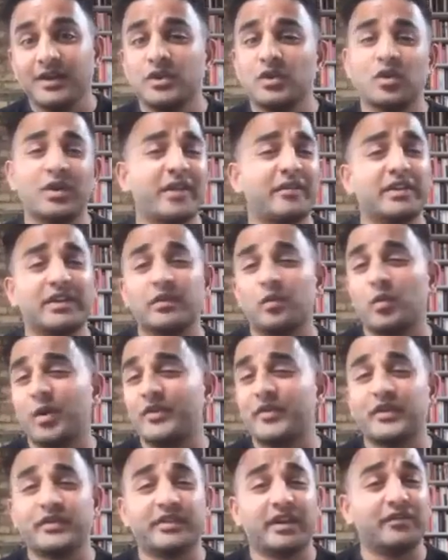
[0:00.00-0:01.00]
You don't have a
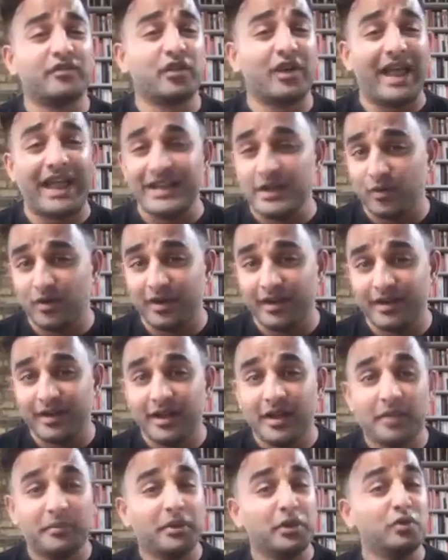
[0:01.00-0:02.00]
welfare state for anyone,
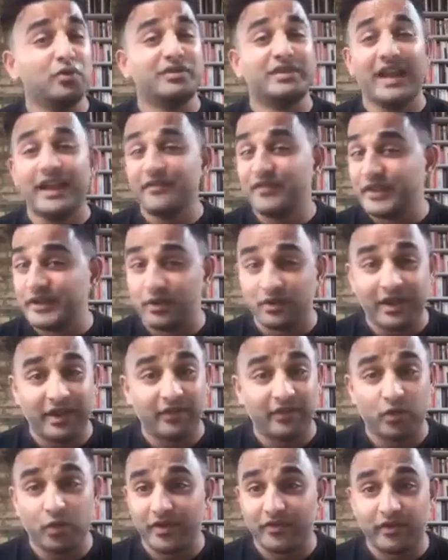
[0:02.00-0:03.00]
but you definitely don't
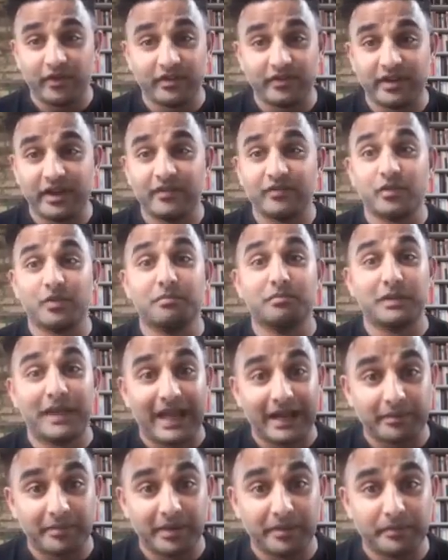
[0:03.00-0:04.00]
have a welfare state for
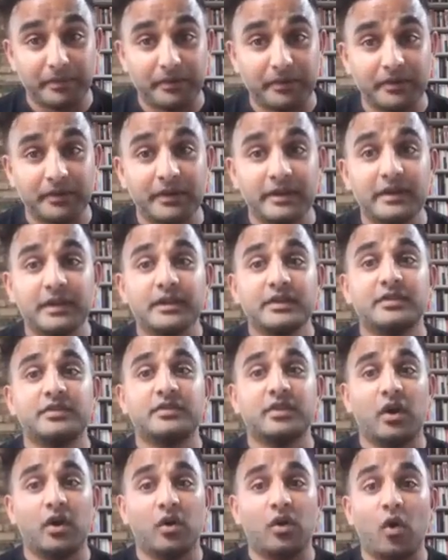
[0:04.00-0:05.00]
Black people,
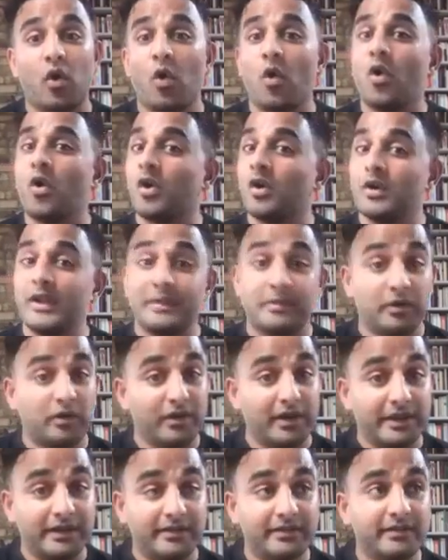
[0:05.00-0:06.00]
or
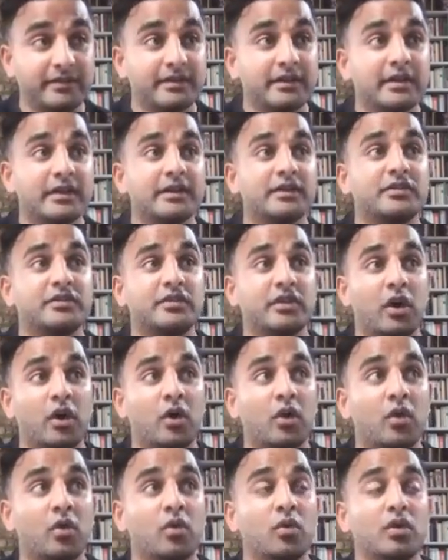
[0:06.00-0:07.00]
immigrants.
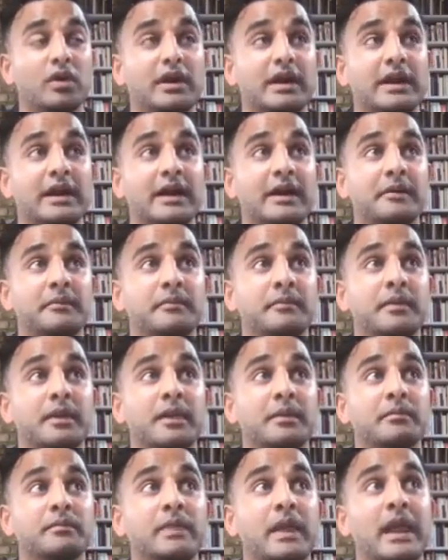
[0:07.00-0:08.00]
So, and
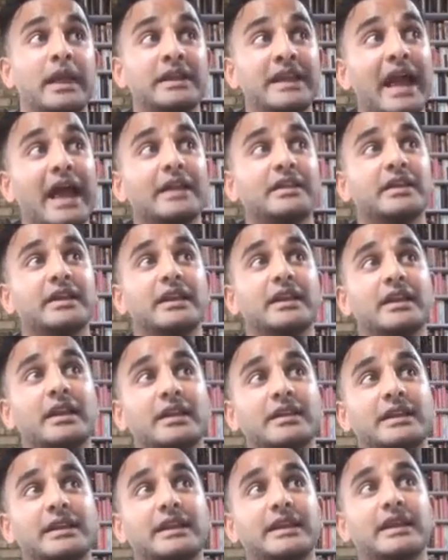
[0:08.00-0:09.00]
yeah,
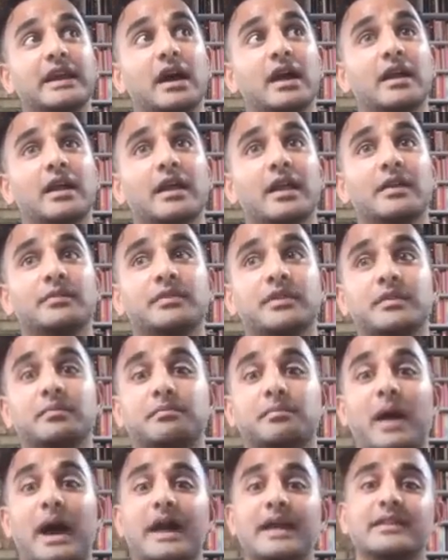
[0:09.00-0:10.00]
the
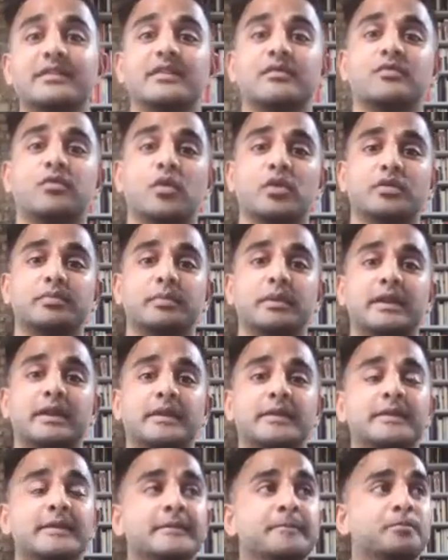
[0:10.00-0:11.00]
bias
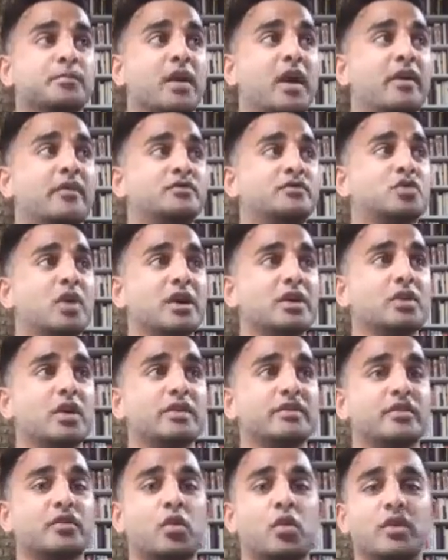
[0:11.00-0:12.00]
enforcement of drug
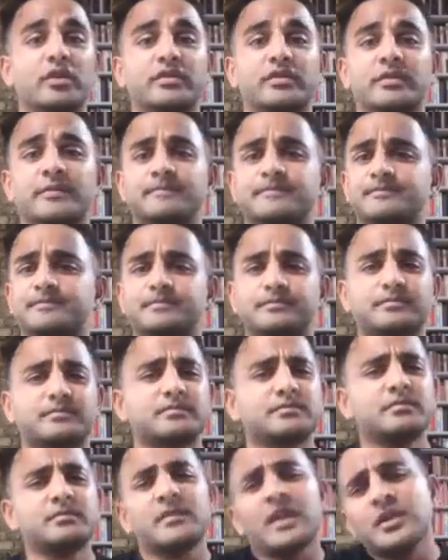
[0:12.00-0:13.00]
laws, of course,
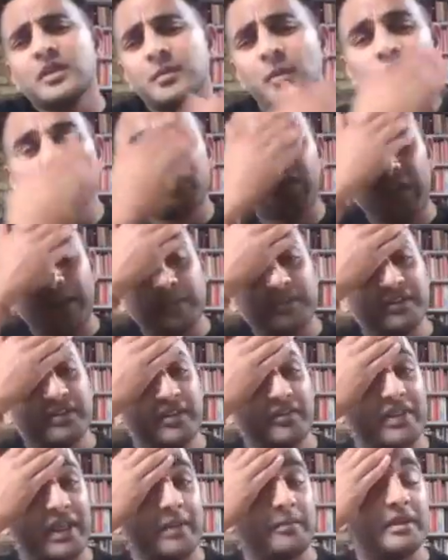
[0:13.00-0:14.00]
the most famous
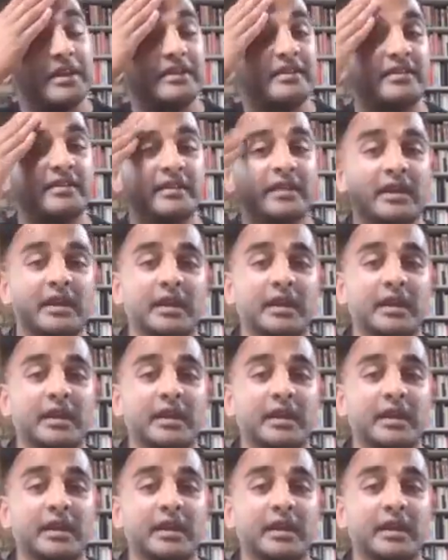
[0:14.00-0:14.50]
of them is